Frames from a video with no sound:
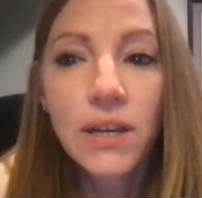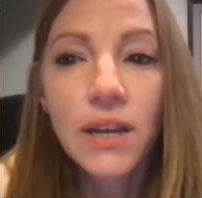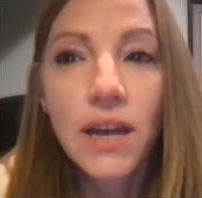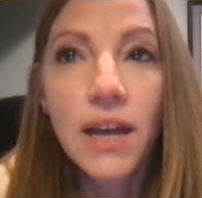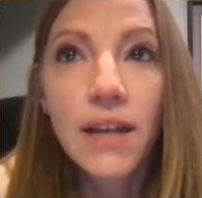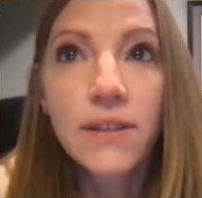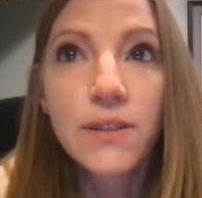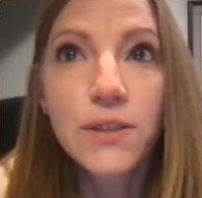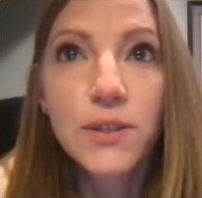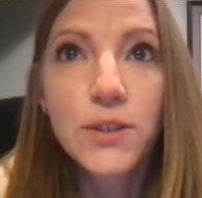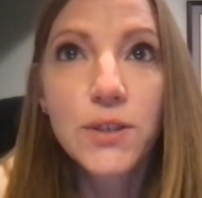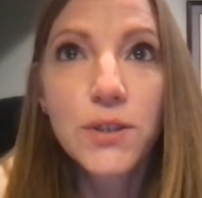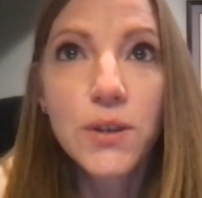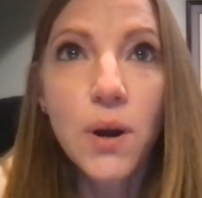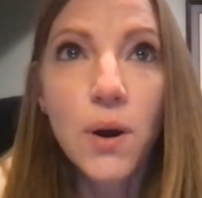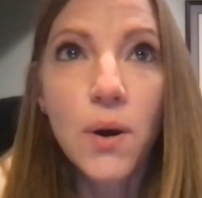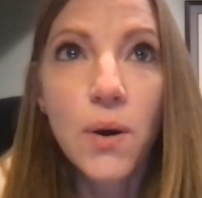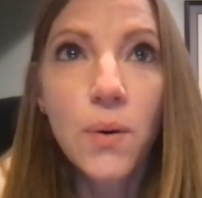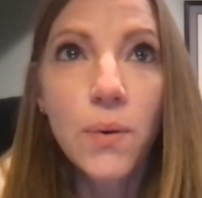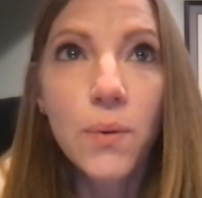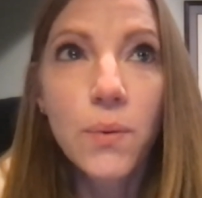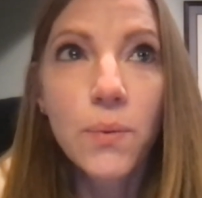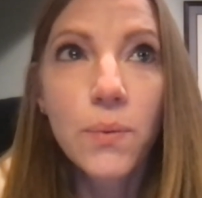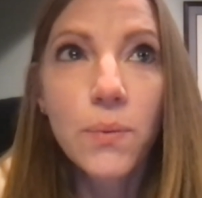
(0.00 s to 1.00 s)
And
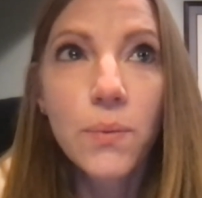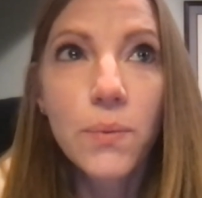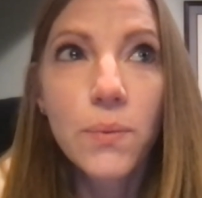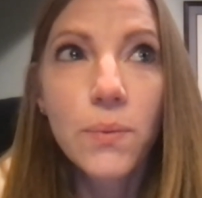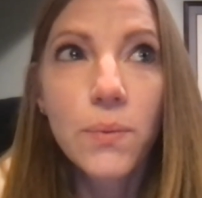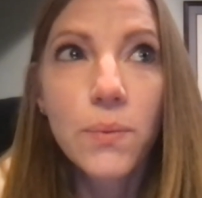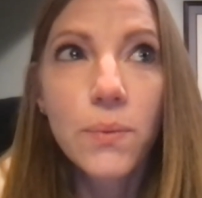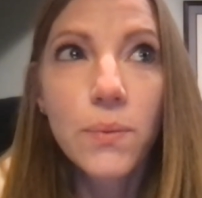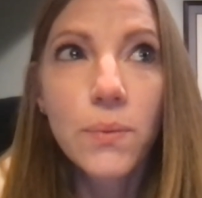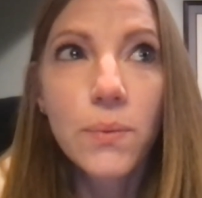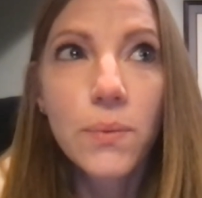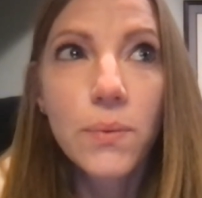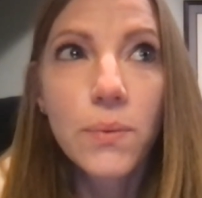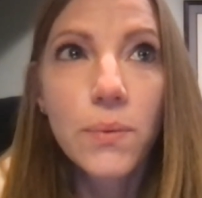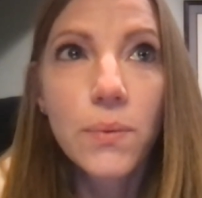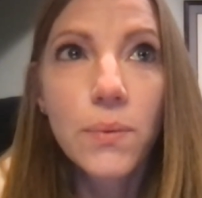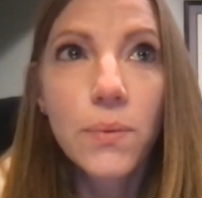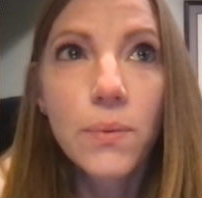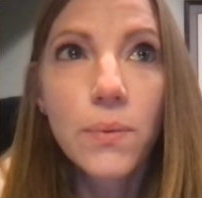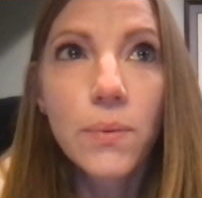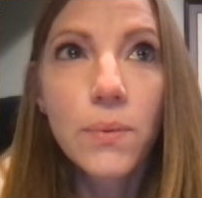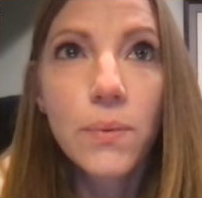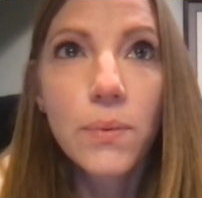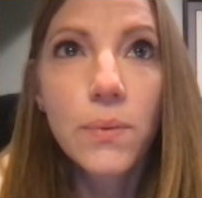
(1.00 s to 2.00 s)
so
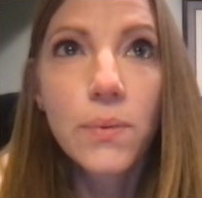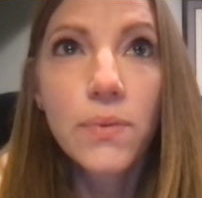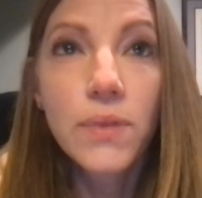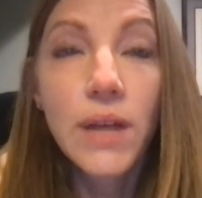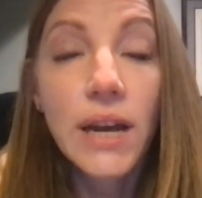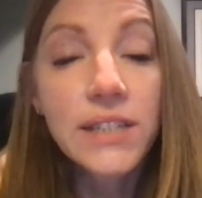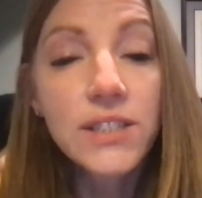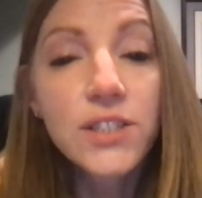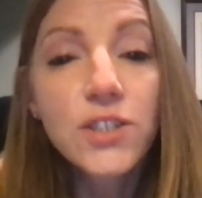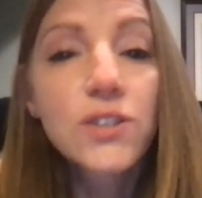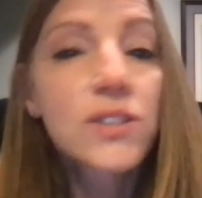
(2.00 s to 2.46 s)
that's